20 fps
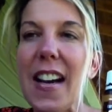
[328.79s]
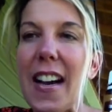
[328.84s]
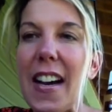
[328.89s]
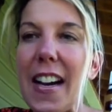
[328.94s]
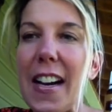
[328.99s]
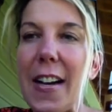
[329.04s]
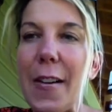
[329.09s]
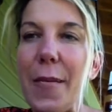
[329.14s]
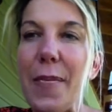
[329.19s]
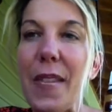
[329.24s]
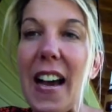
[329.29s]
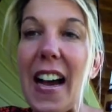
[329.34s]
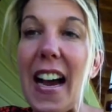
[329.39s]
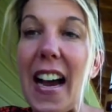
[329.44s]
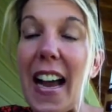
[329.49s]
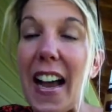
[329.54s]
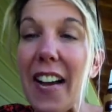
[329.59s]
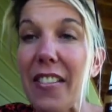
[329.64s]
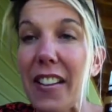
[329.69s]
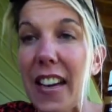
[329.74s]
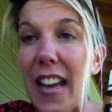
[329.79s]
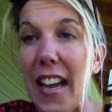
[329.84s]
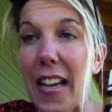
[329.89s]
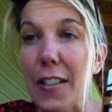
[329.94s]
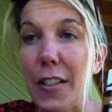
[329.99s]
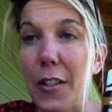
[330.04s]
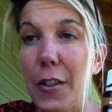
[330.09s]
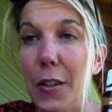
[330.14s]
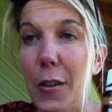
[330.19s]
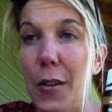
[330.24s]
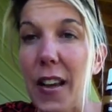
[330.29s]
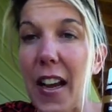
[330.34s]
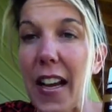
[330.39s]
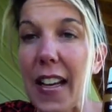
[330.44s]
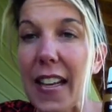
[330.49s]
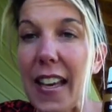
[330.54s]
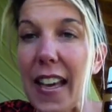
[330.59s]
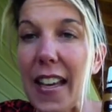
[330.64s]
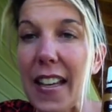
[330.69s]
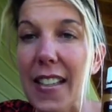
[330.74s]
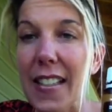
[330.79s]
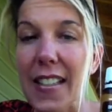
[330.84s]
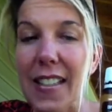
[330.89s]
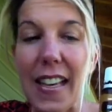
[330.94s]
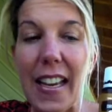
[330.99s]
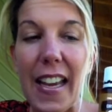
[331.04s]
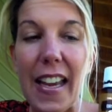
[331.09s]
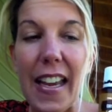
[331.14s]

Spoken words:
I haven't had to do that yet,